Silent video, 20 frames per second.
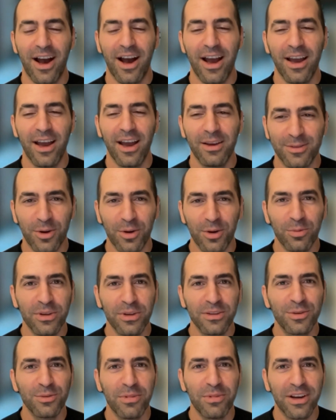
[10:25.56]
I
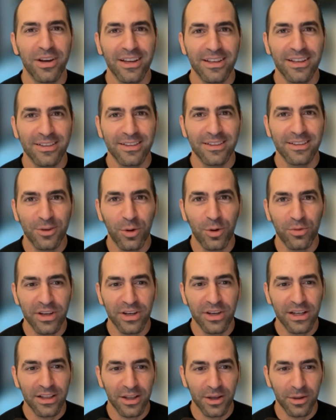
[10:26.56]
went to my
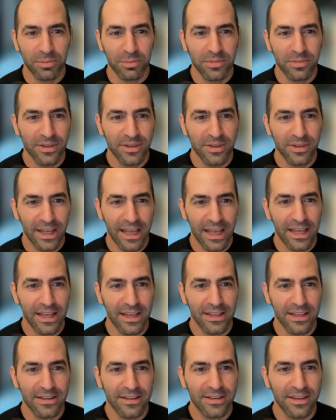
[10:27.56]
Corvette club,
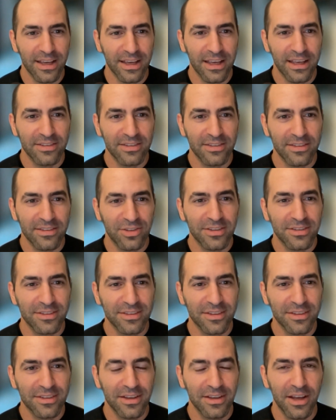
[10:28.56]
and it's
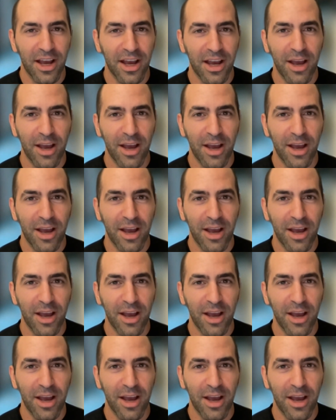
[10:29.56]
just